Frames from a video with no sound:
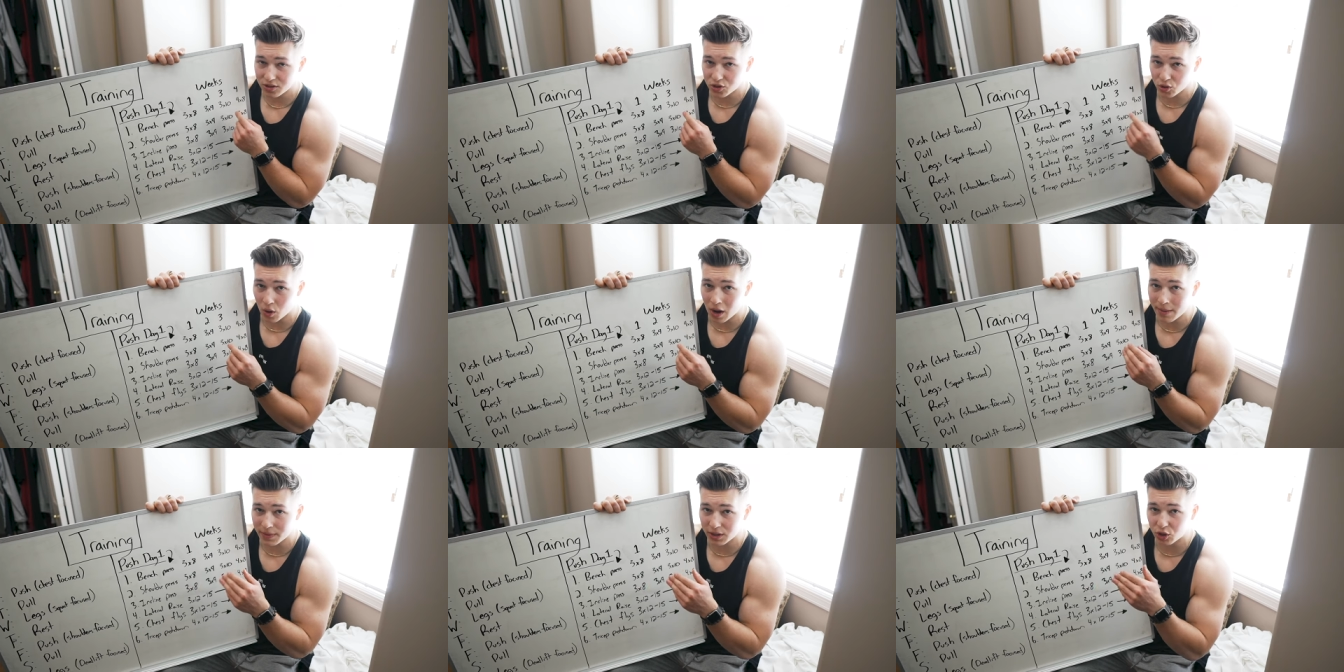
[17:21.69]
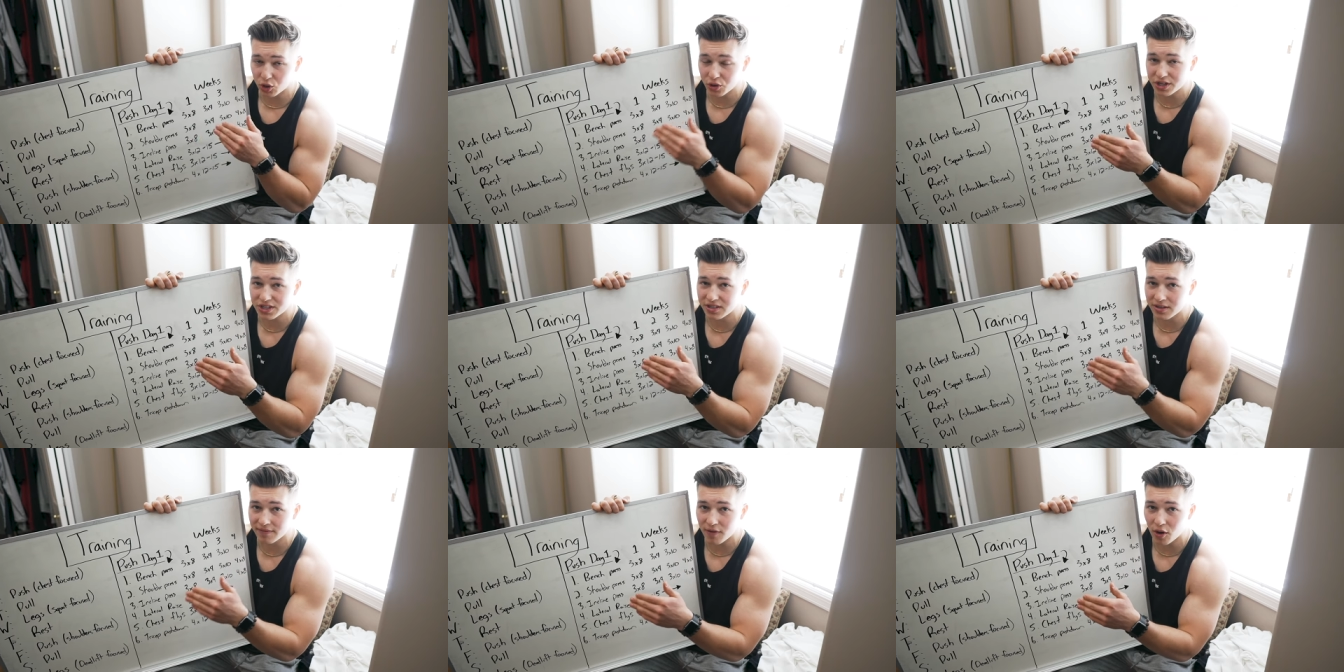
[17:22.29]
So I'm
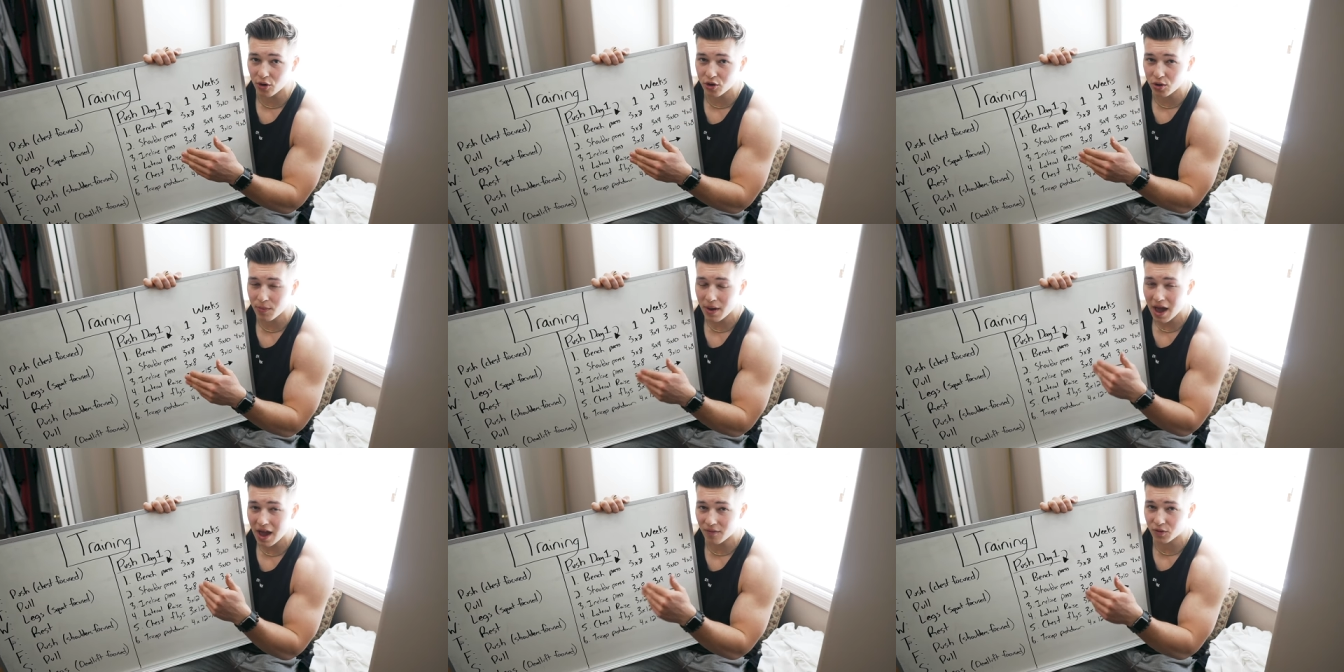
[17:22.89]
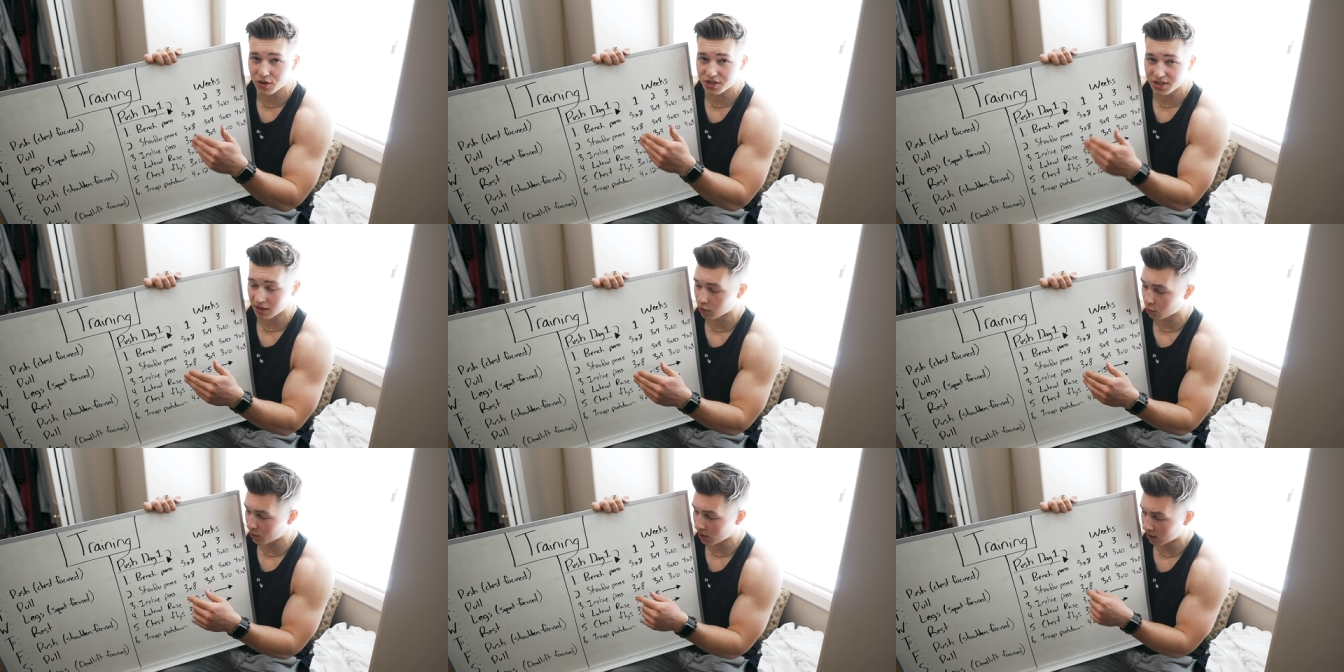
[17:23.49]
increasing the volume every
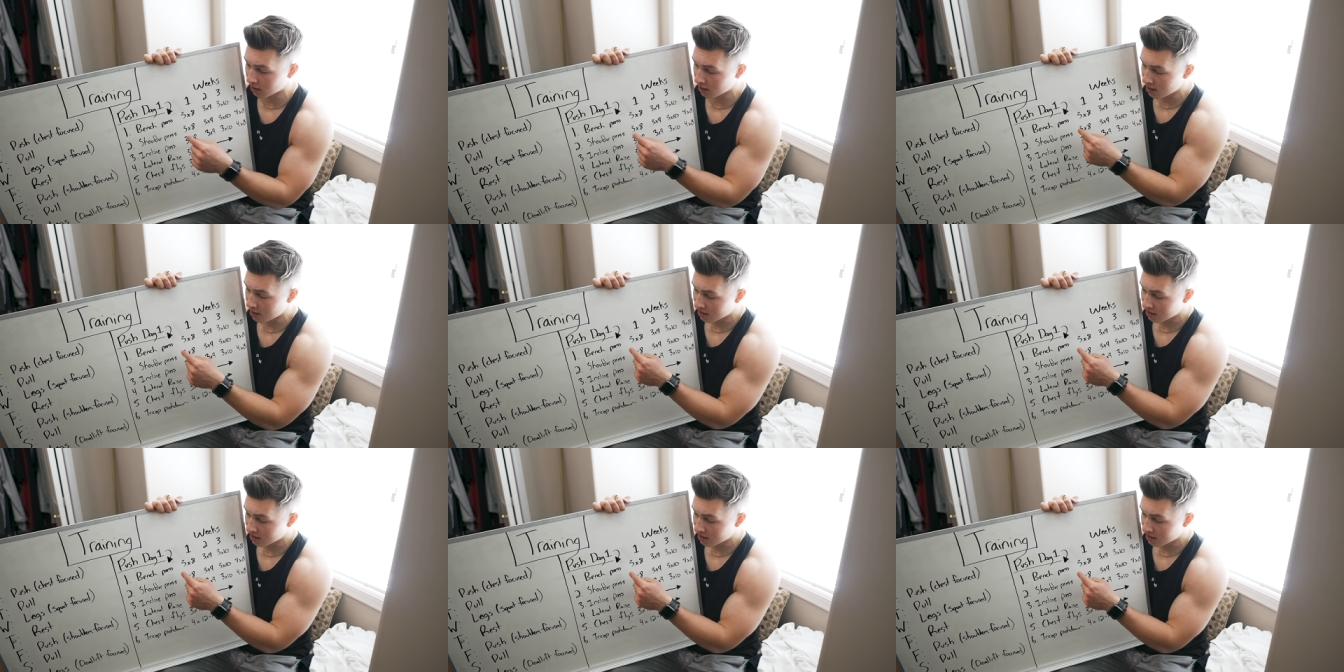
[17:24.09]
single week.